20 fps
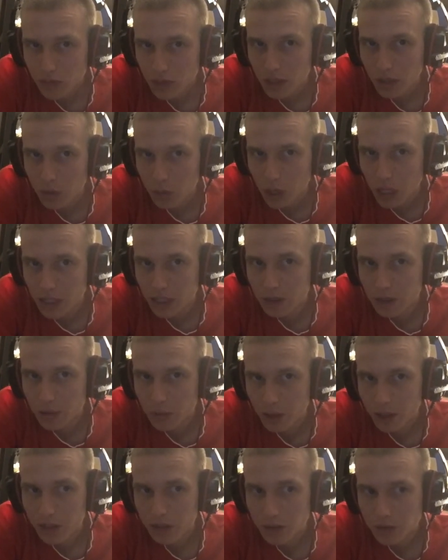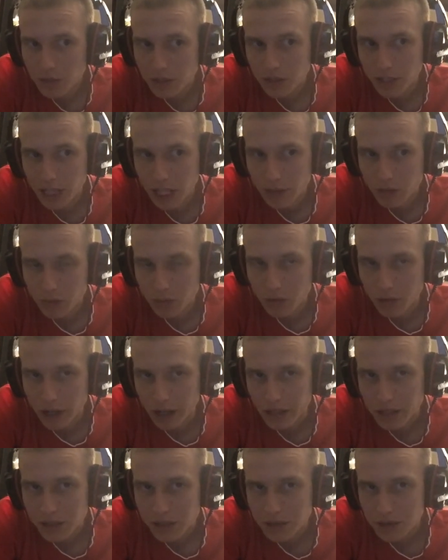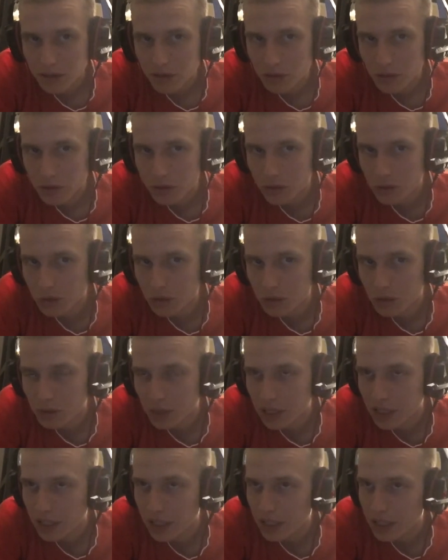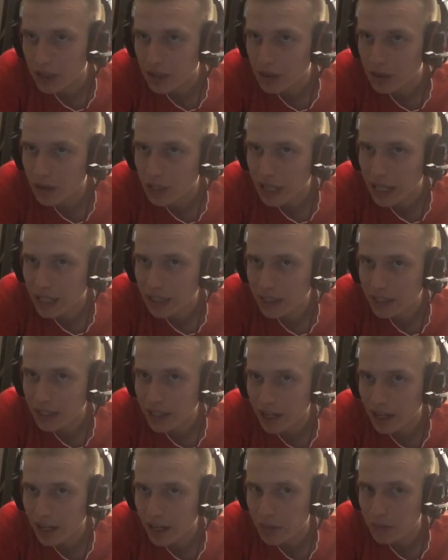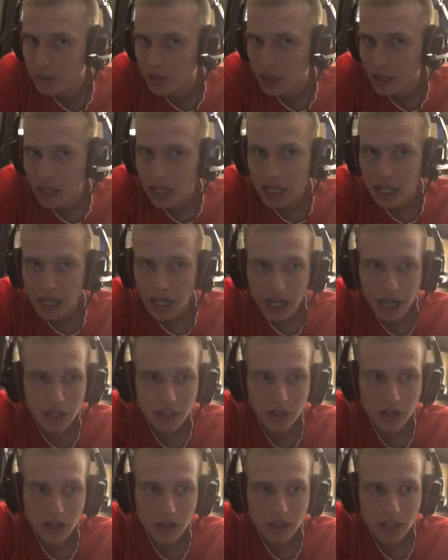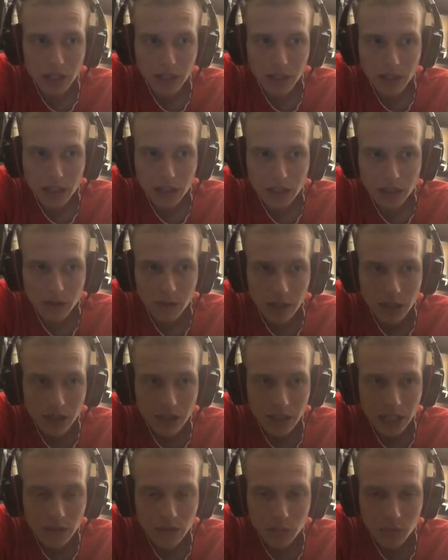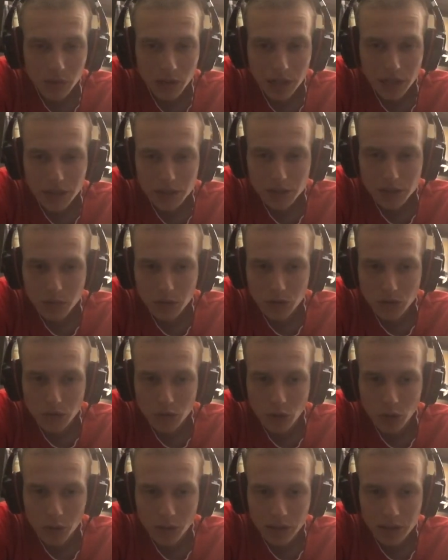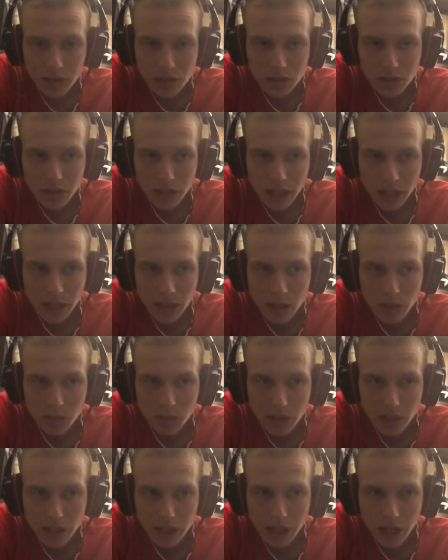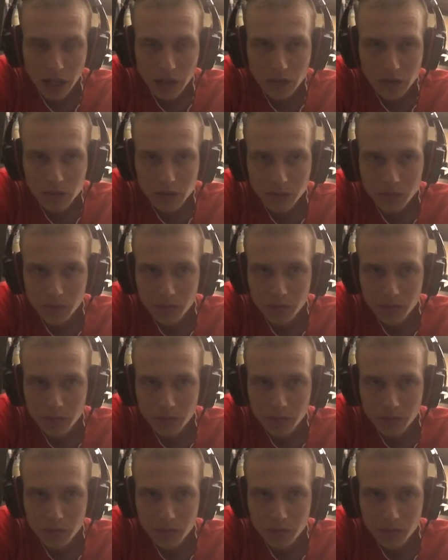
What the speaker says: why they won, it was David Price, who, again, at the time, I talked at length about David Price's performance in the playoffs.